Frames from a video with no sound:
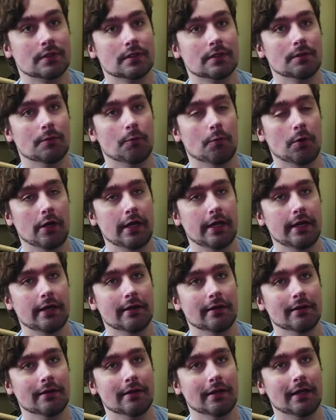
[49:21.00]
What?
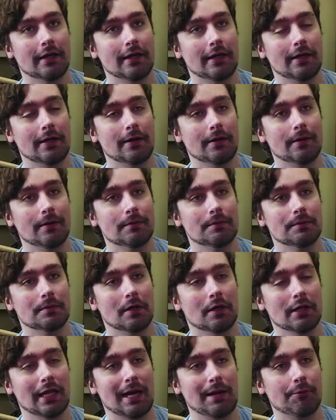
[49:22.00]
Uh,
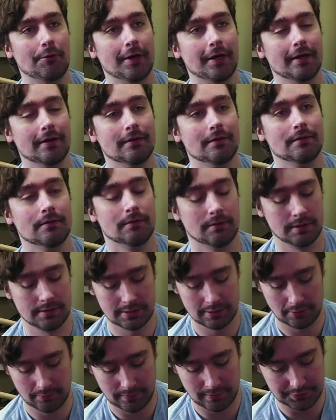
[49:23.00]
elaborate. Let's
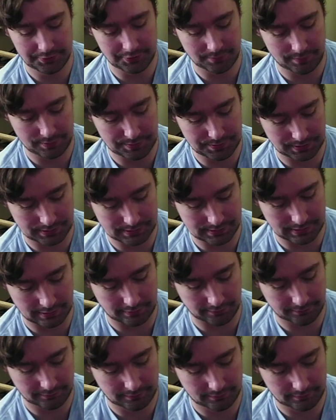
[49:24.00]
hear about your music stuff.